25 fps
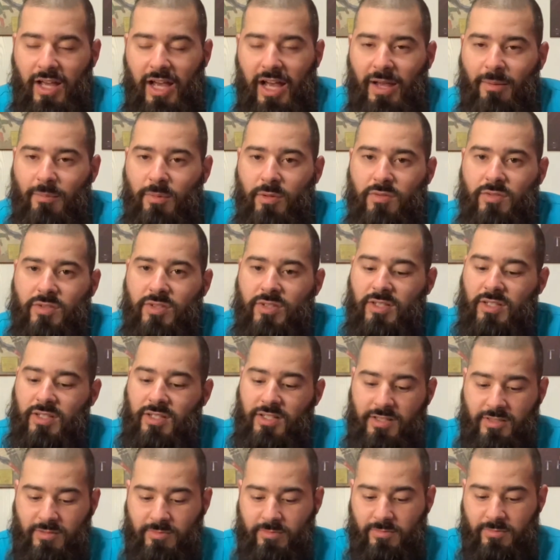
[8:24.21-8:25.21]
I move to the
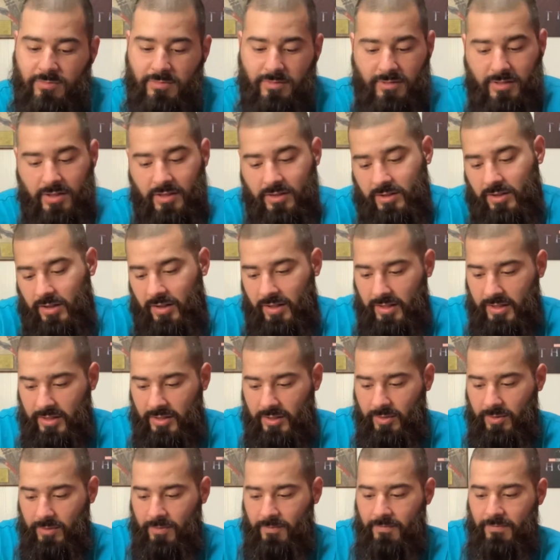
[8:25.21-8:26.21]
next one. That's all I
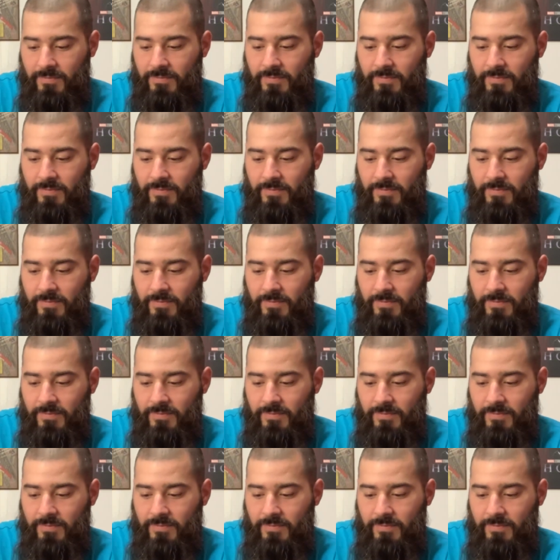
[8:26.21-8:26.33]
do.